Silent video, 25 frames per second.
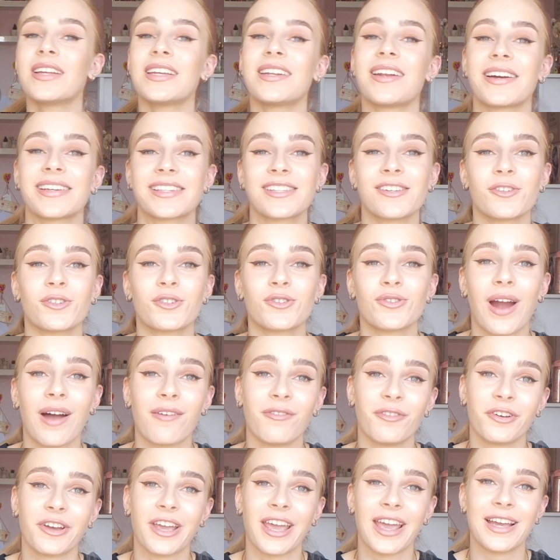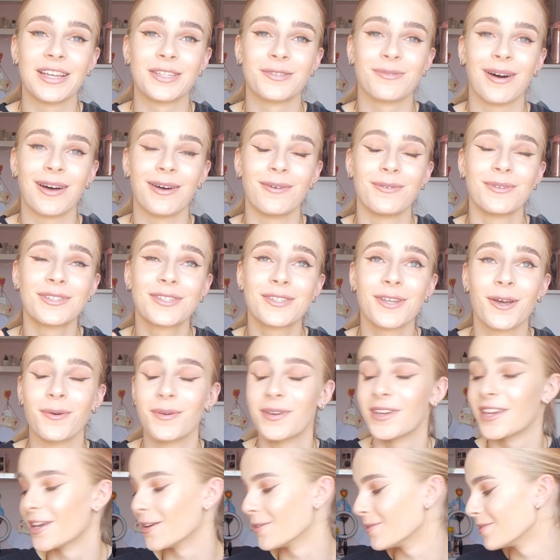nice little travel kit as well. It was so
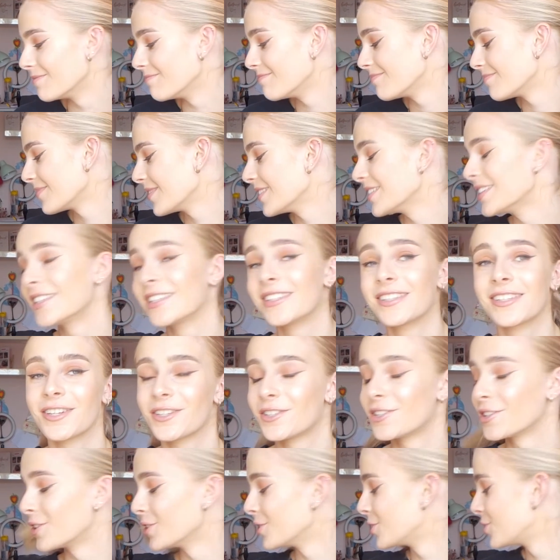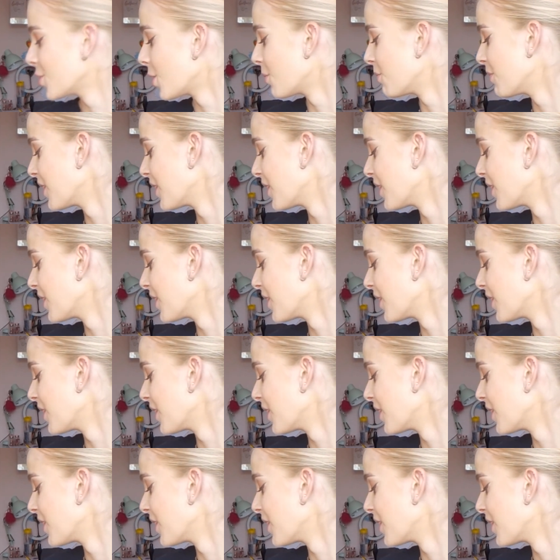cute. You did such a good job with